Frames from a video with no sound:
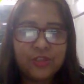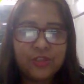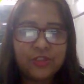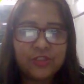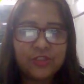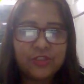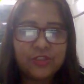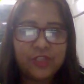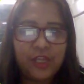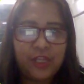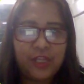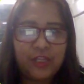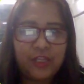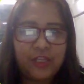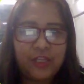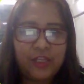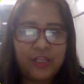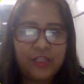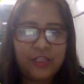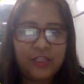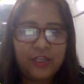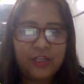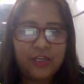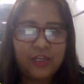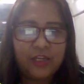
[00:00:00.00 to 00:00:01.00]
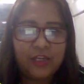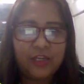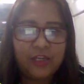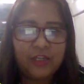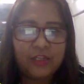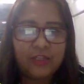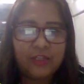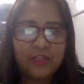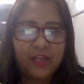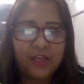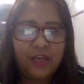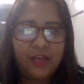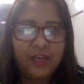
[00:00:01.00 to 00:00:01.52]
stating
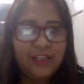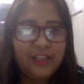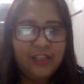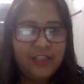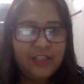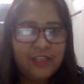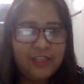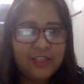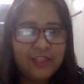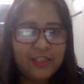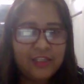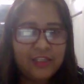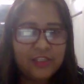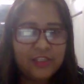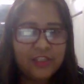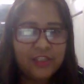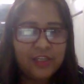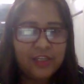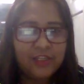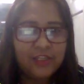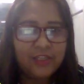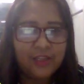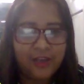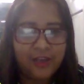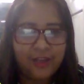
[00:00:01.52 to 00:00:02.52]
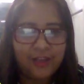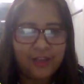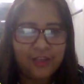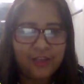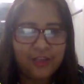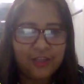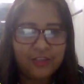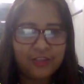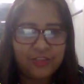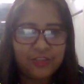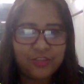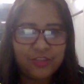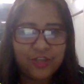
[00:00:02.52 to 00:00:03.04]
that ideas and
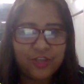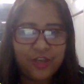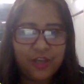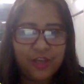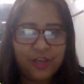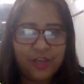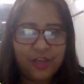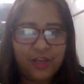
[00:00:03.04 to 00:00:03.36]
knowledge